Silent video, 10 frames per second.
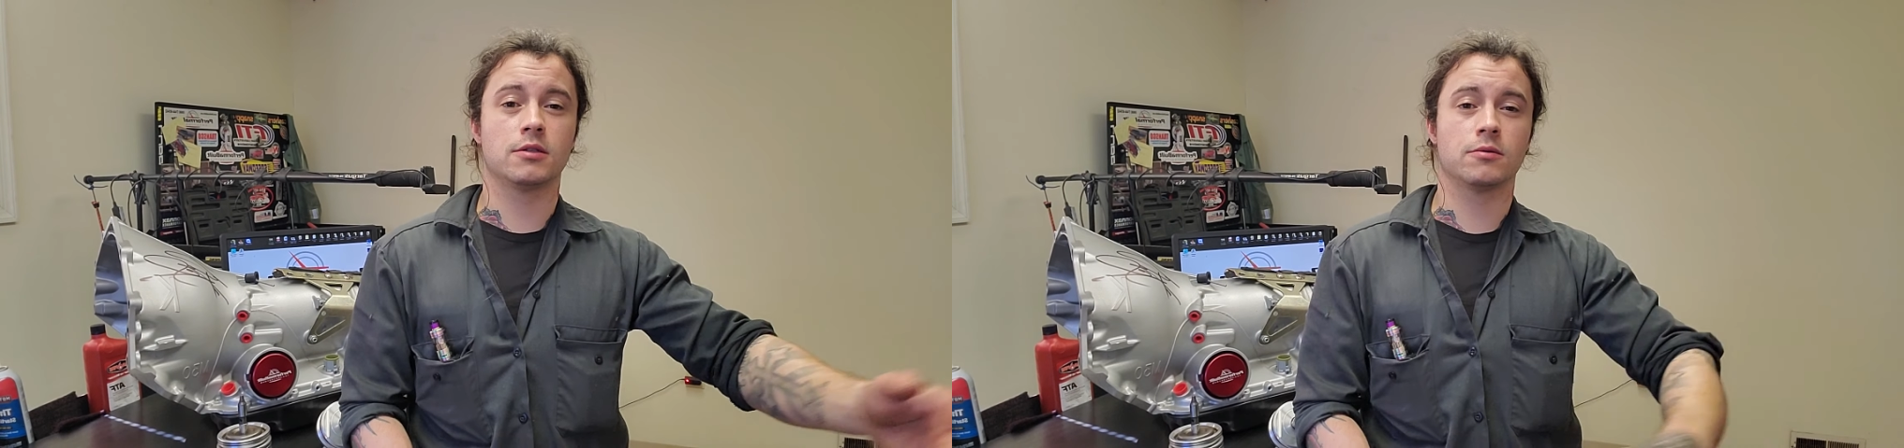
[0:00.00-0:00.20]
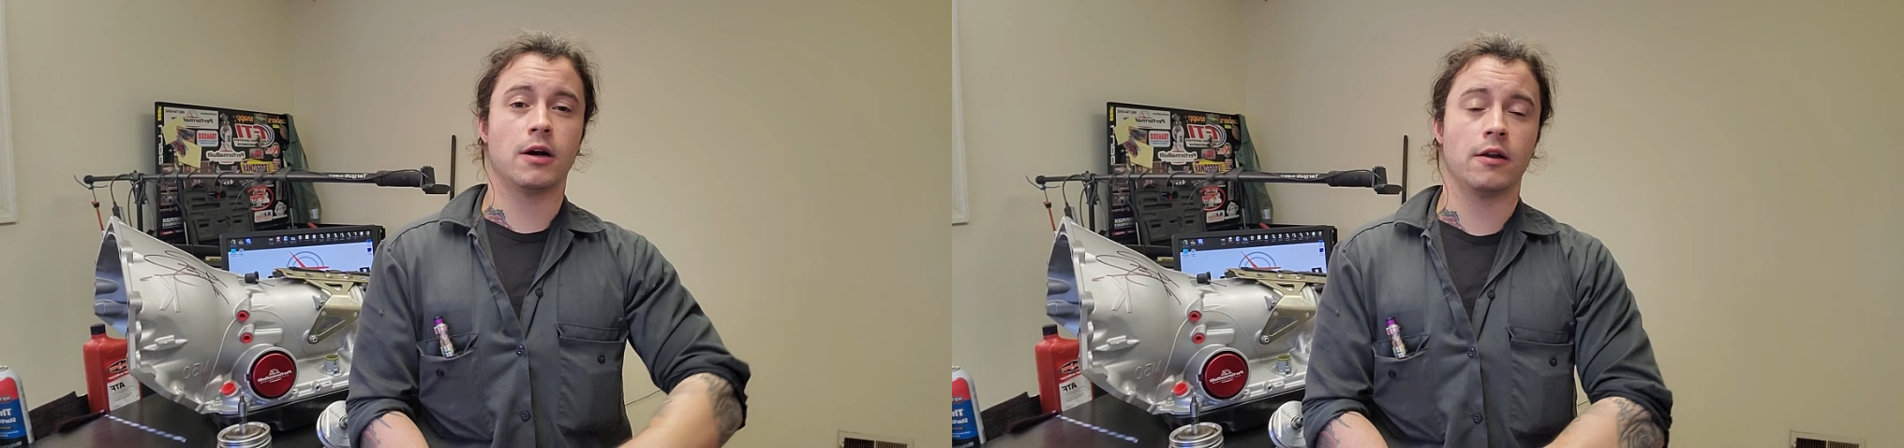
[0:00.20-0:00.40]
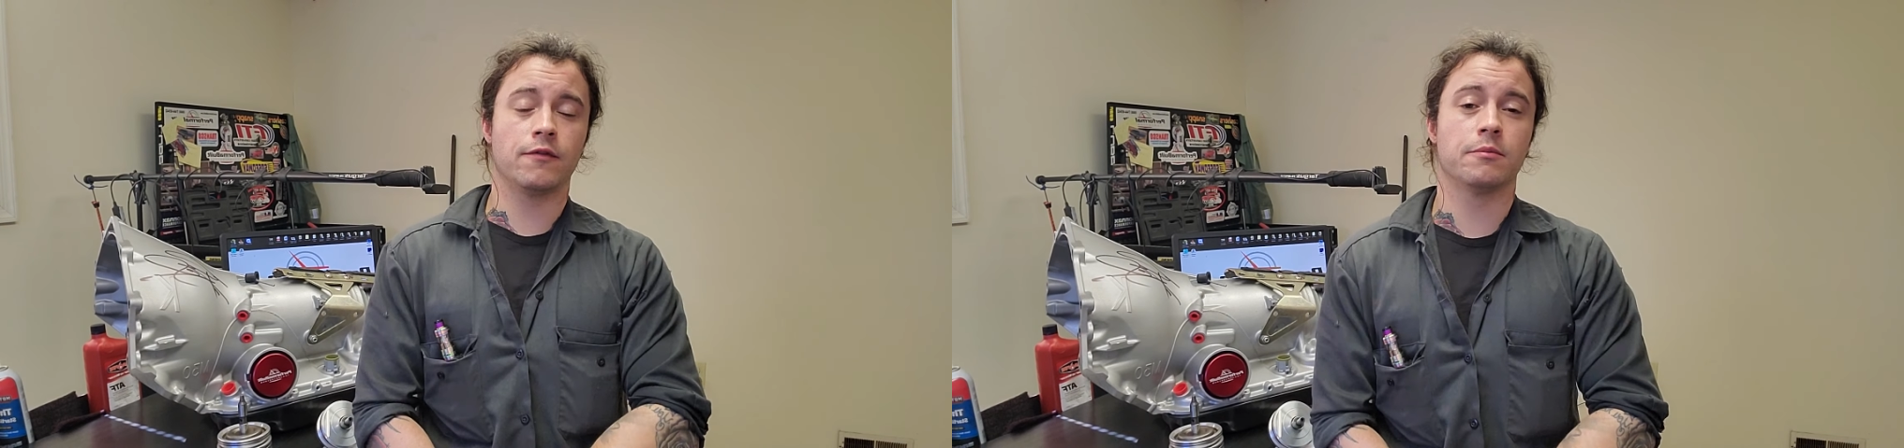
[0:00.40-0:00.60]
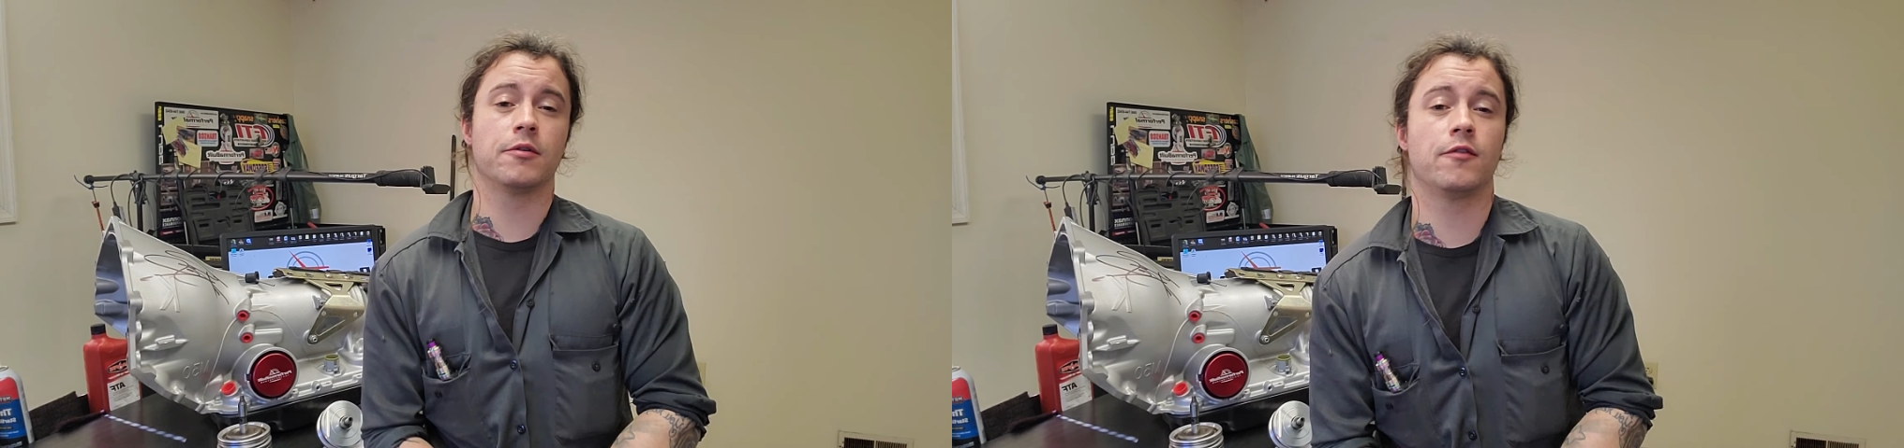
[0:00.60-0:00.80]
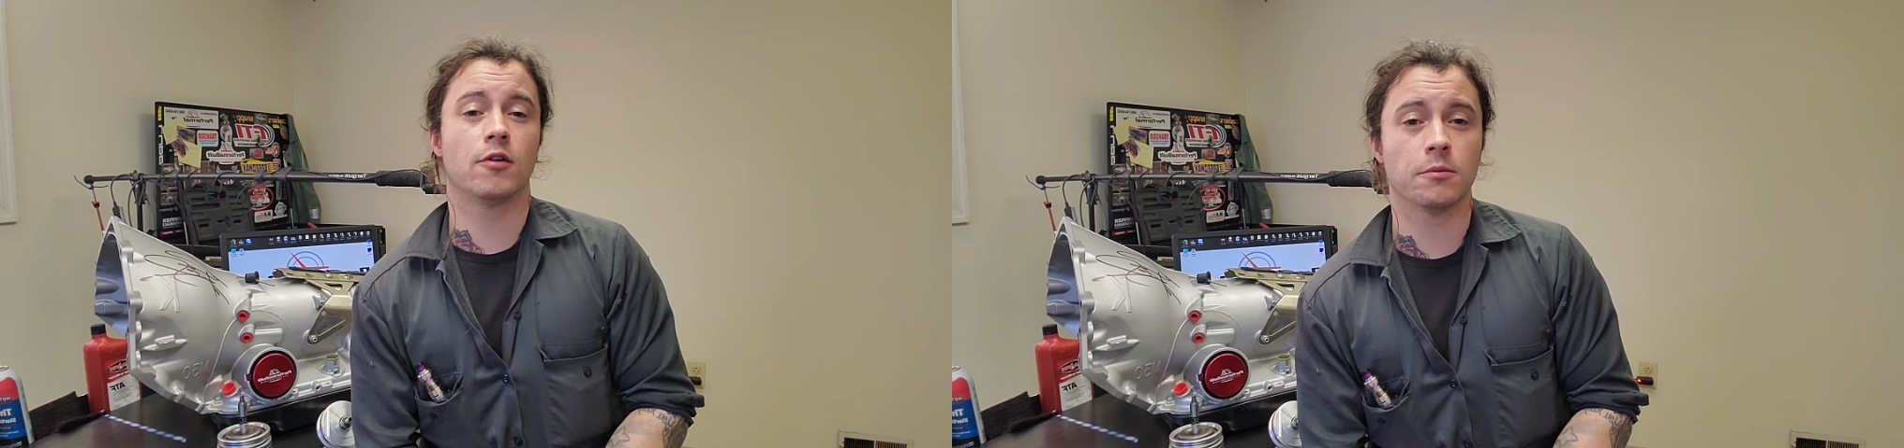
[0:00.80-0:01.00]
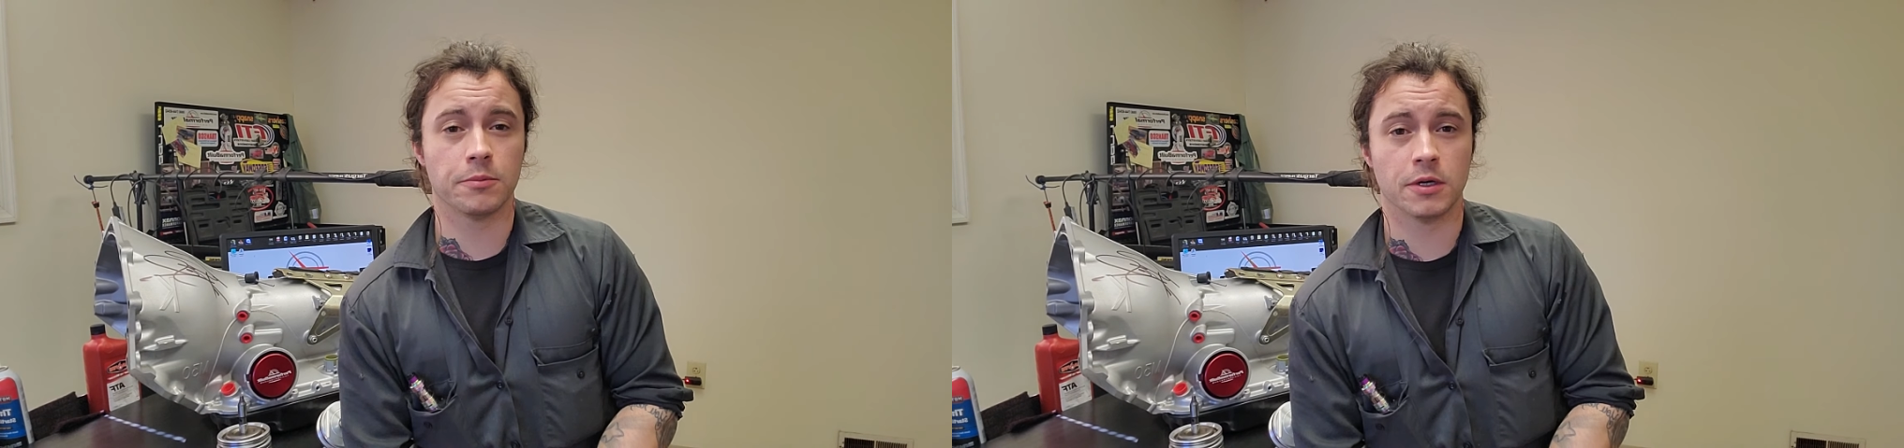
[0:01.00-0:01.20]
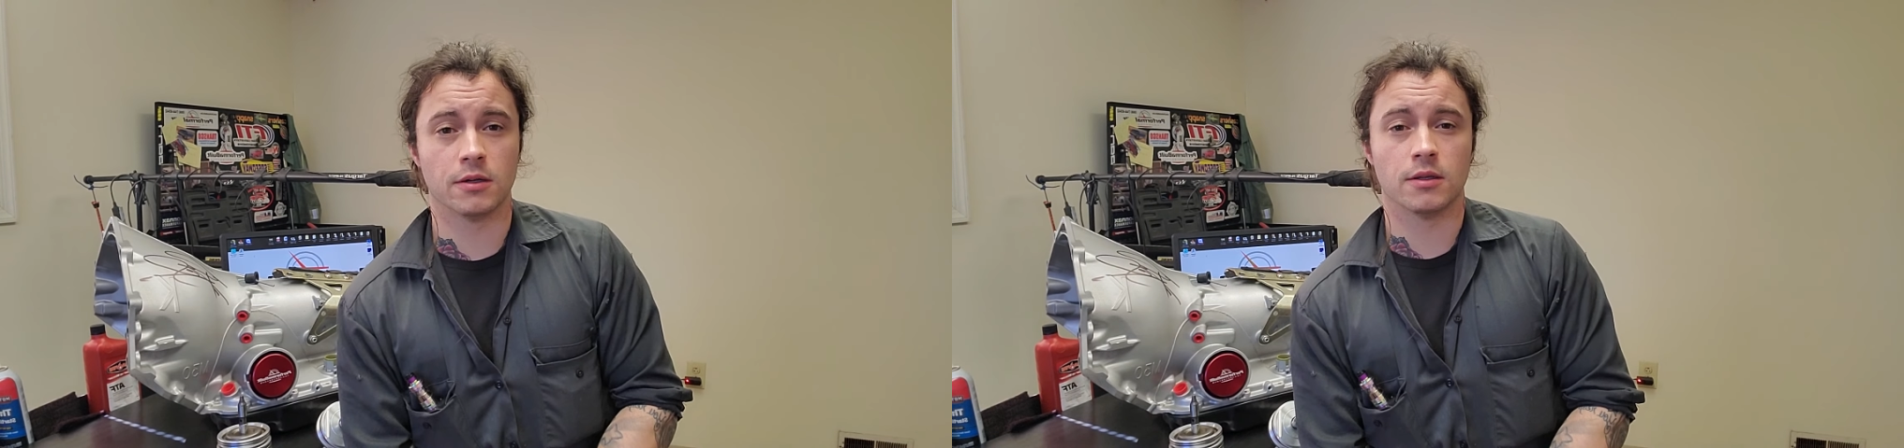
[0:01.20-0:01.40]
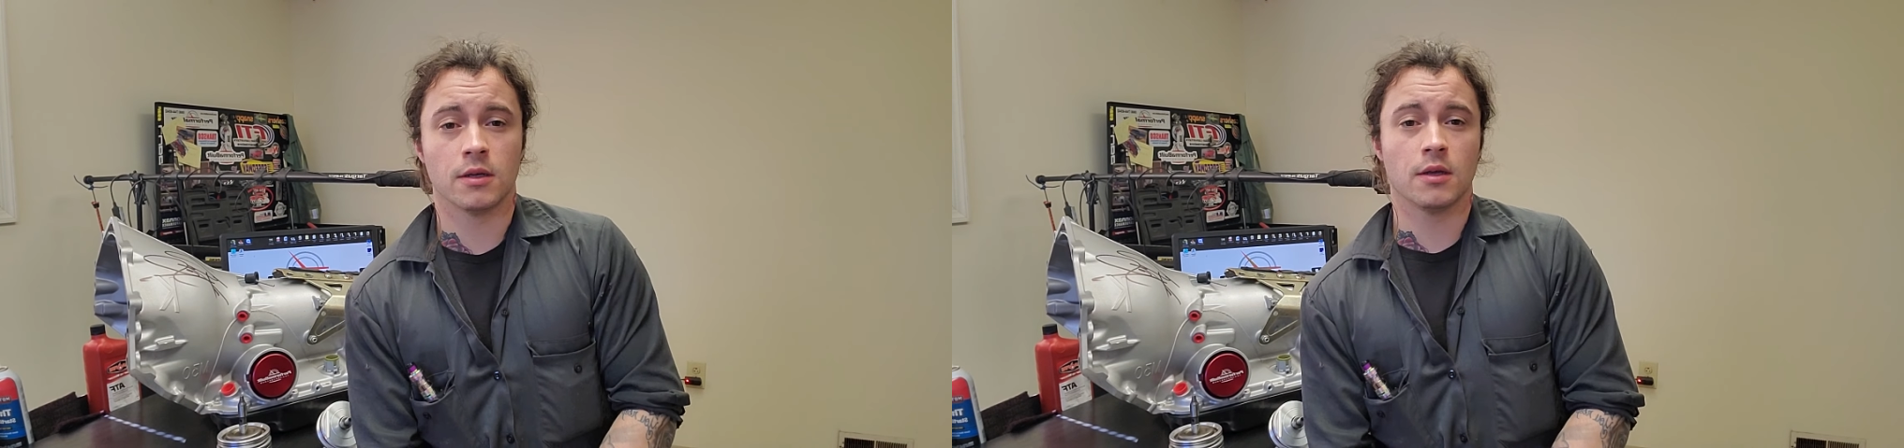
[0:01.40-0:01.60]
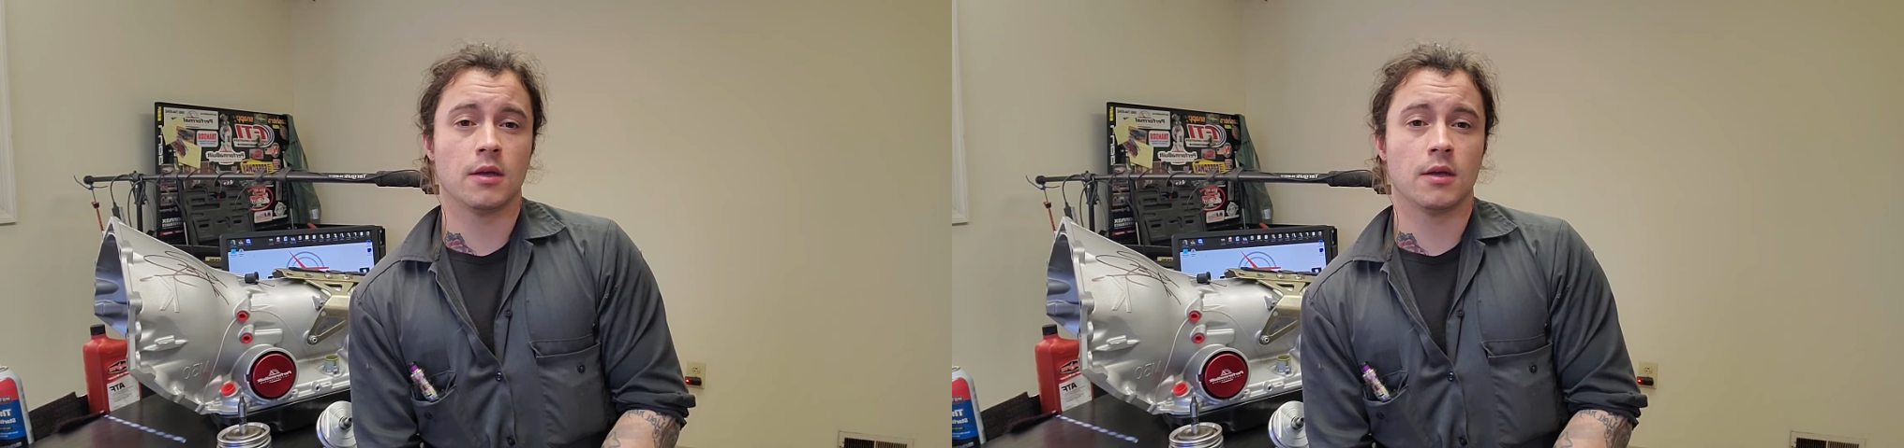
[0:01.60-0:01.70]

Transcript: is Ryan from Performabuilt.